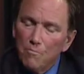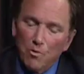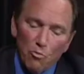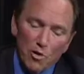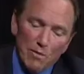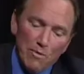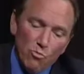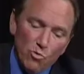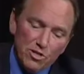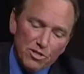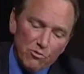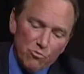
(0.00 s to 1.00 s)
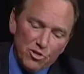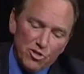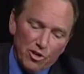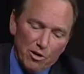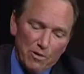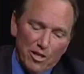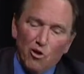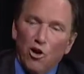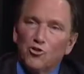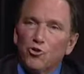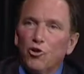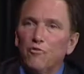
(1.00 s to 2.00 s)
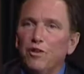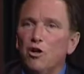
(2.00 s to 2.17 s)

But wait a minute, what's what's going to be the alternative?